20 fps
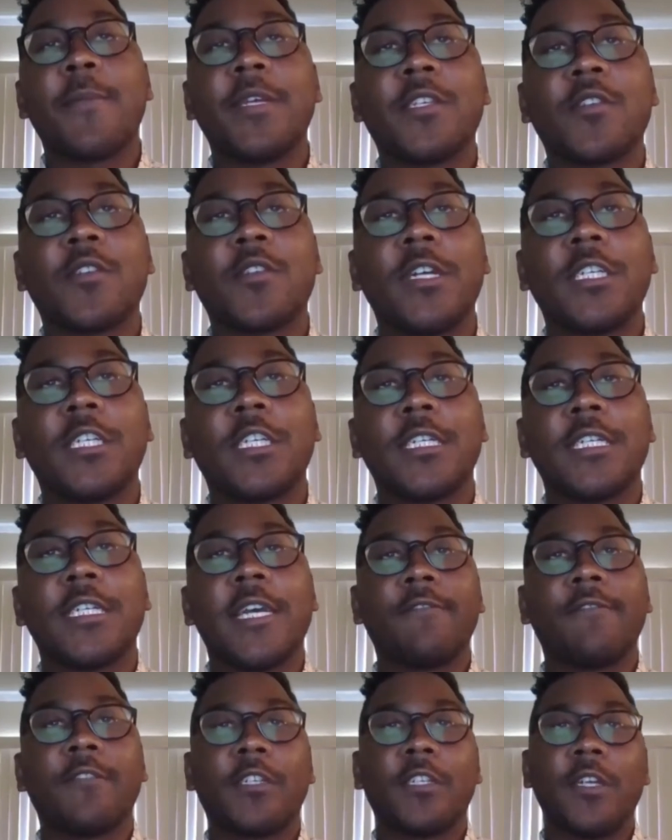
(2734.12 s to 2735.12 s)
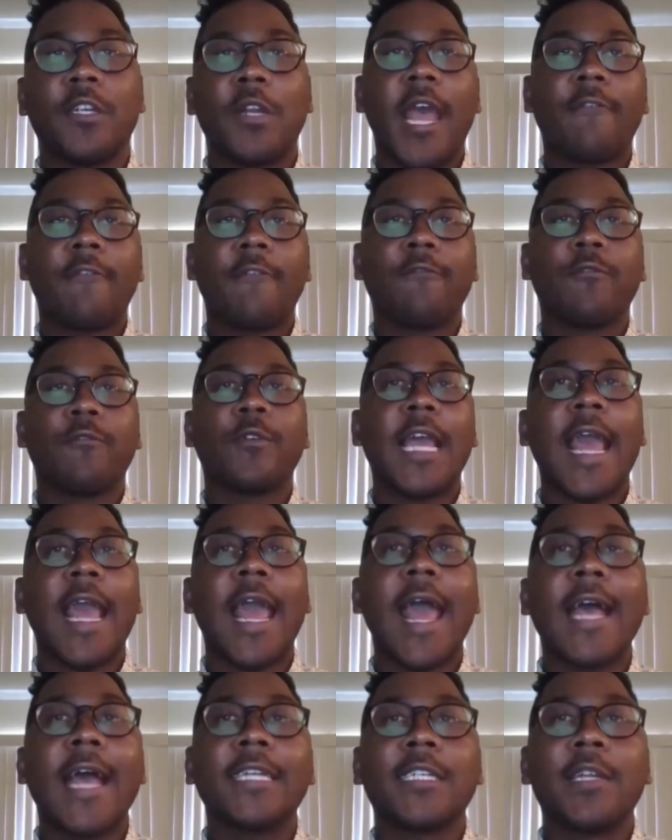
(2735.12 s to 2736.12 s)
question, have really
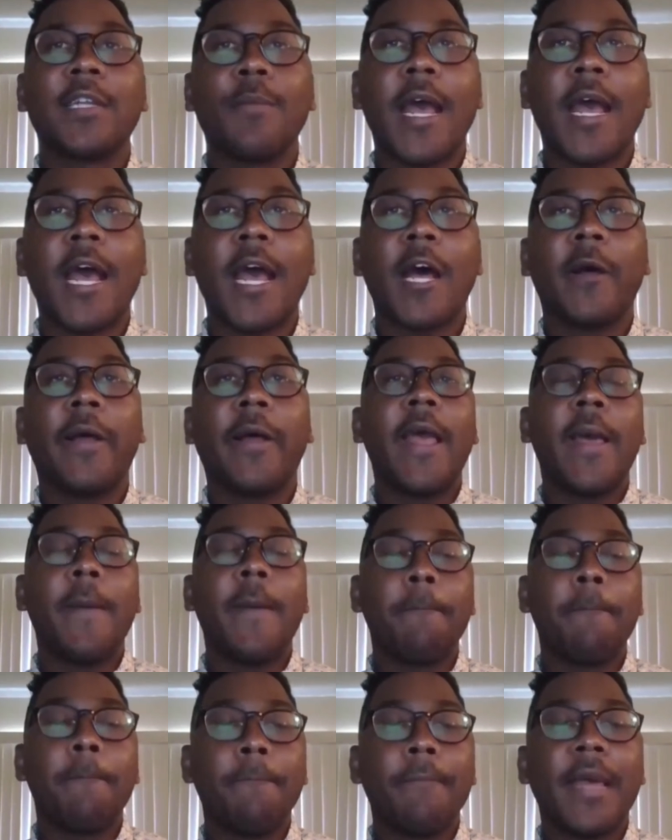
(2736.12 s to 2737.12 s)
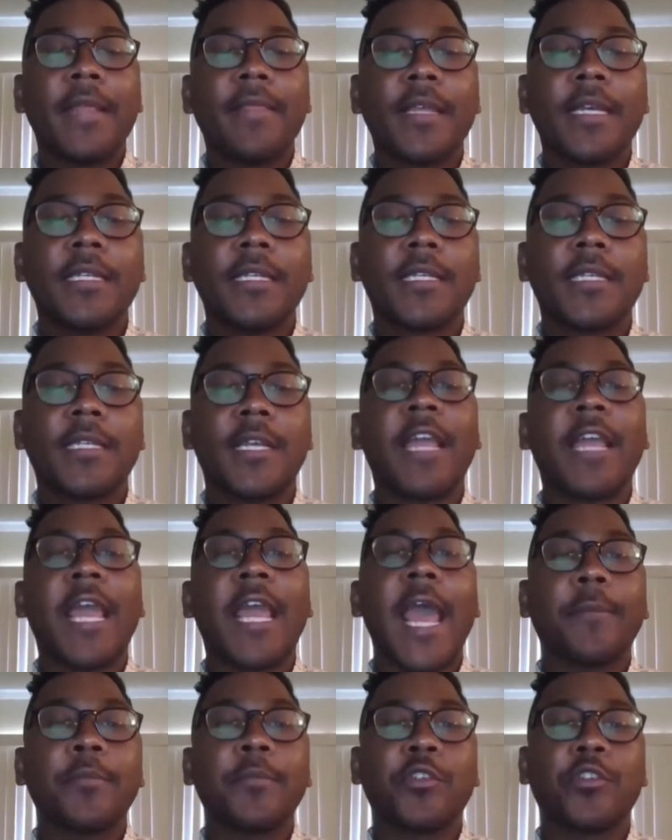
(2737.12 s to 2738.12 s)
asked about methods of
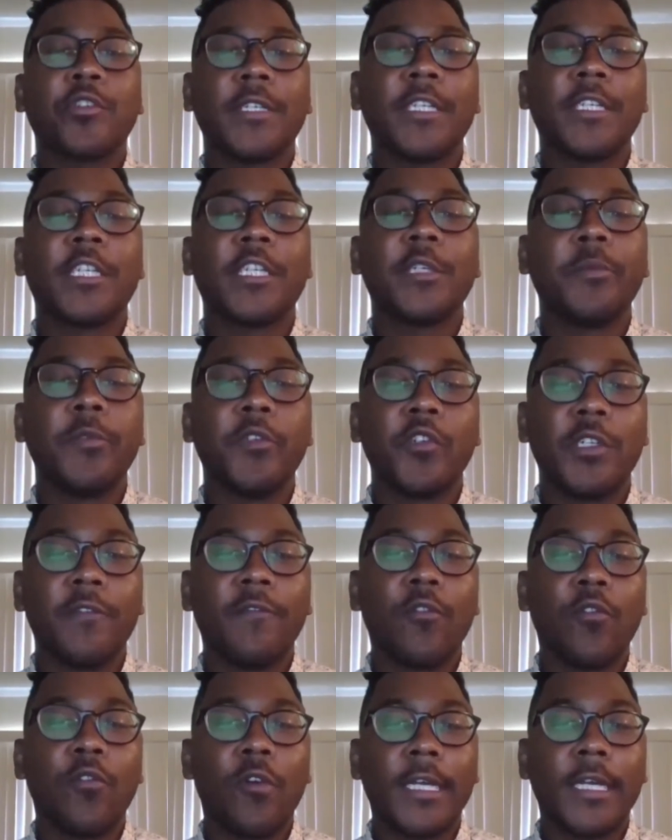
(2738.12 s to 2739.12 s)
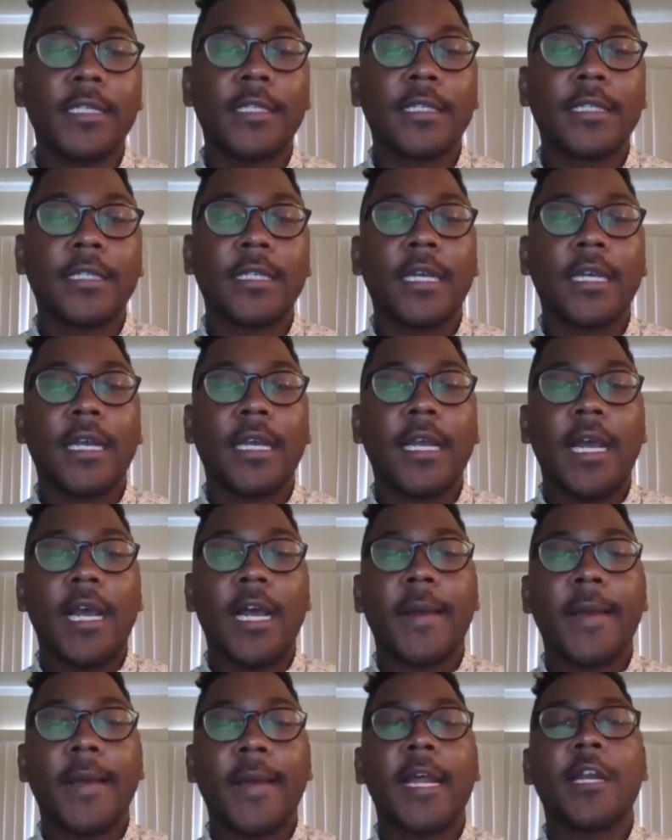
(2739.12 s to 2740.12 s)
capturing the community voice.
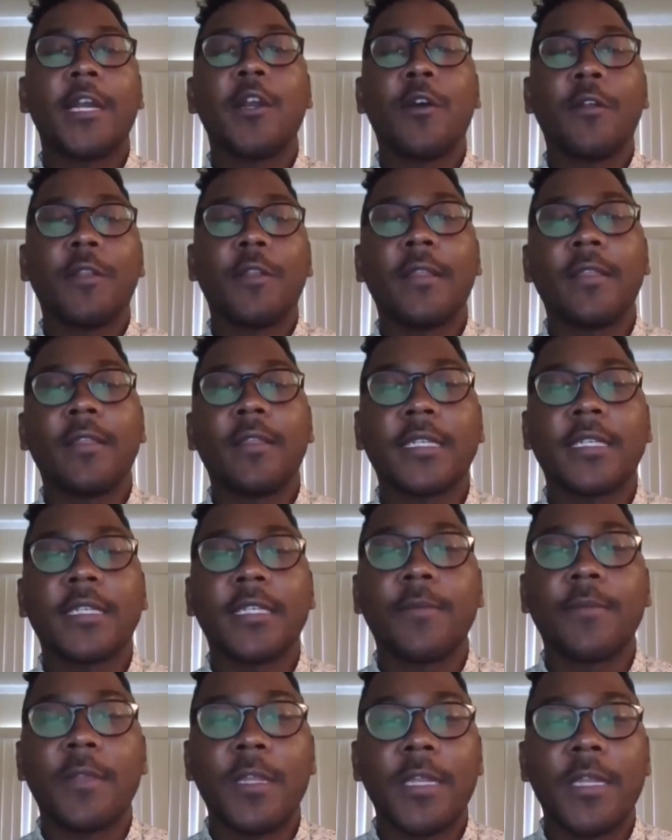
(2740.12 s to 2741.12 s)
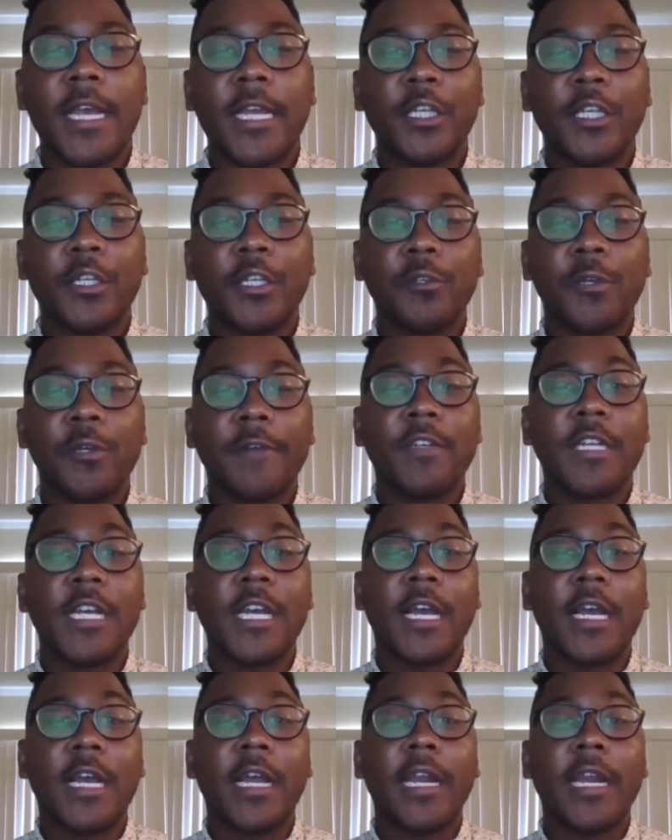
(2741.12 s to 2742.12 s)
And I know that that's something that you have
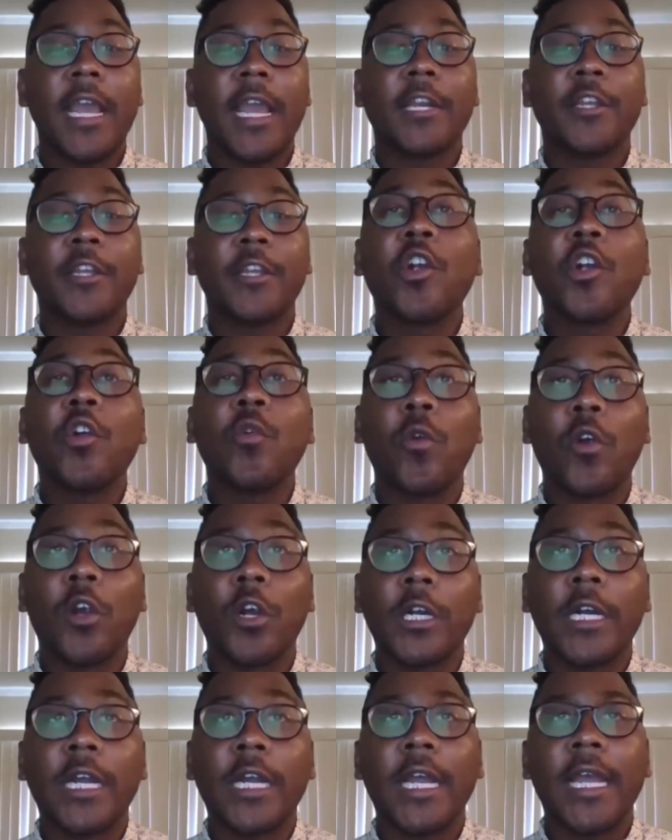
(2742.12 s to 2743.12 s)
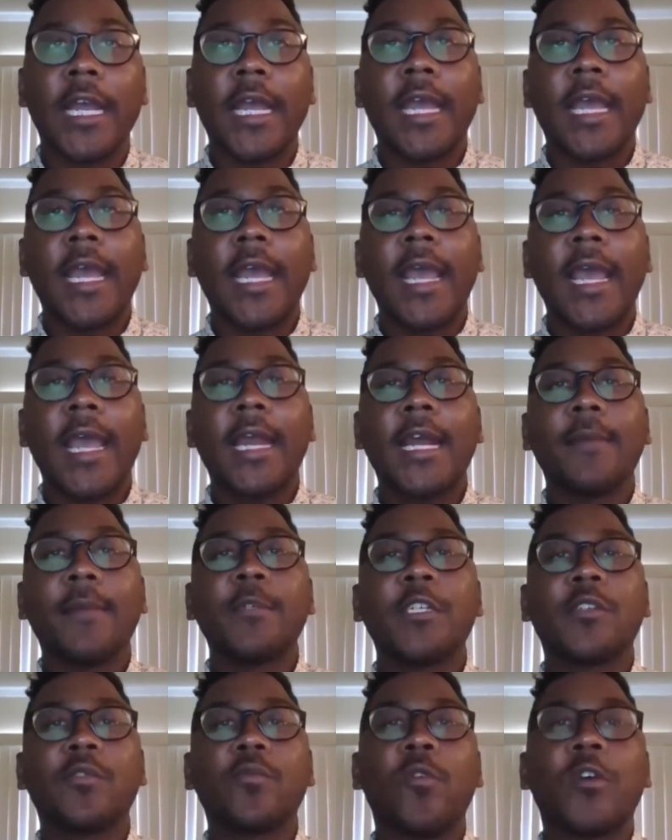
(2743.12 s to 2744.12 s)
done in your work. And I'm
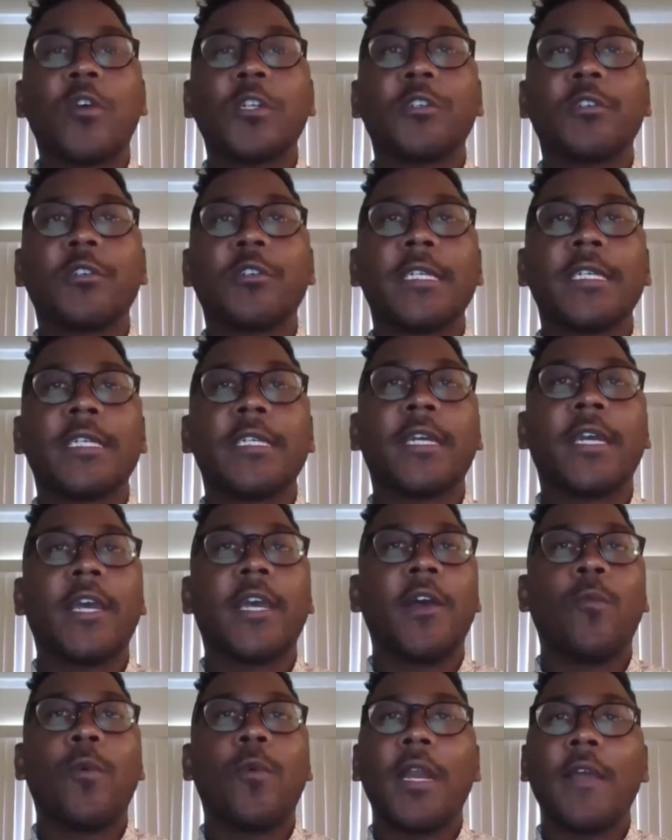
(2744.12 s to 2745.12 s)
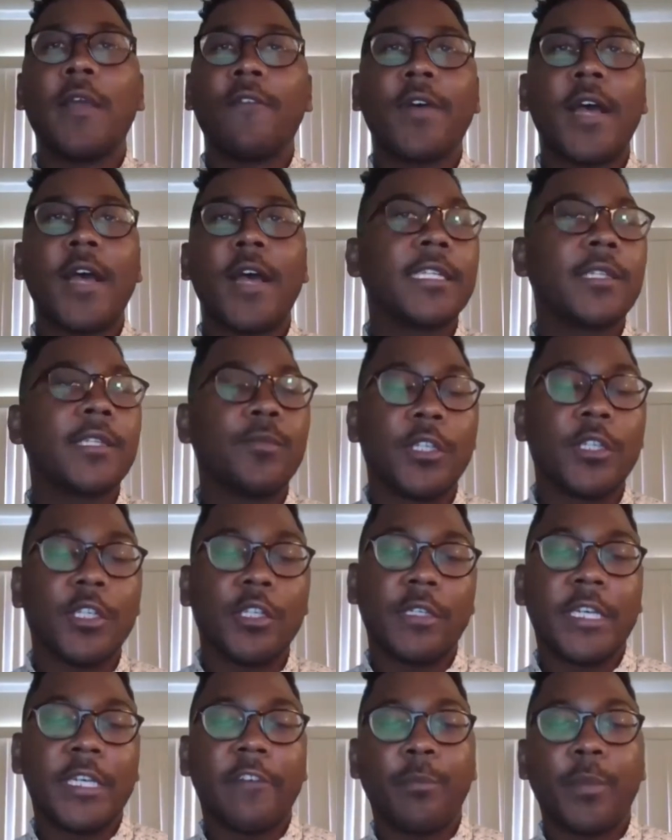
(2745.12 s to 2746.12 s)
just wondering, what advice would you
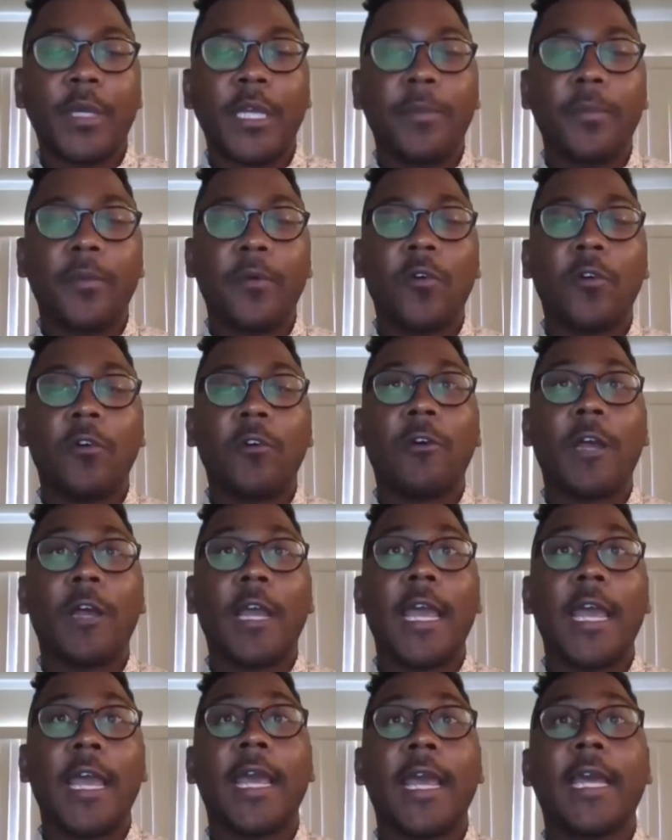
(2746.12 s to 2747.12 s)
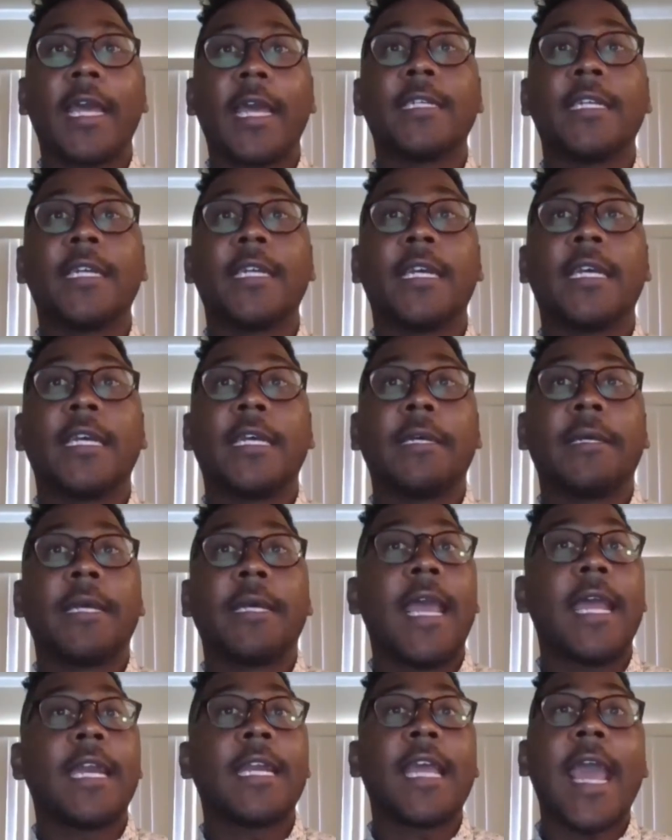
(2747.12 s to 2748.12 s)
give people in
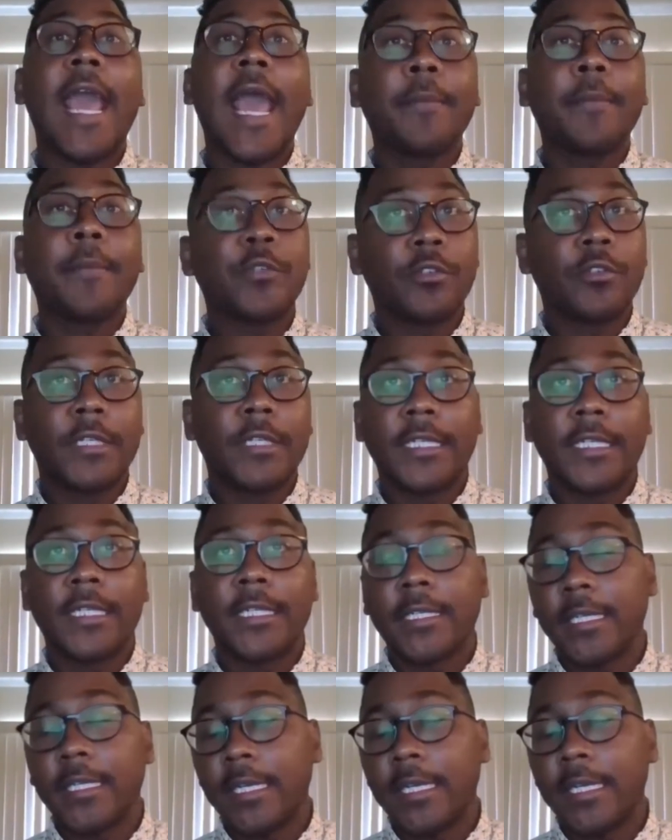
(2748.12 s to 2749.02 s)
capturing,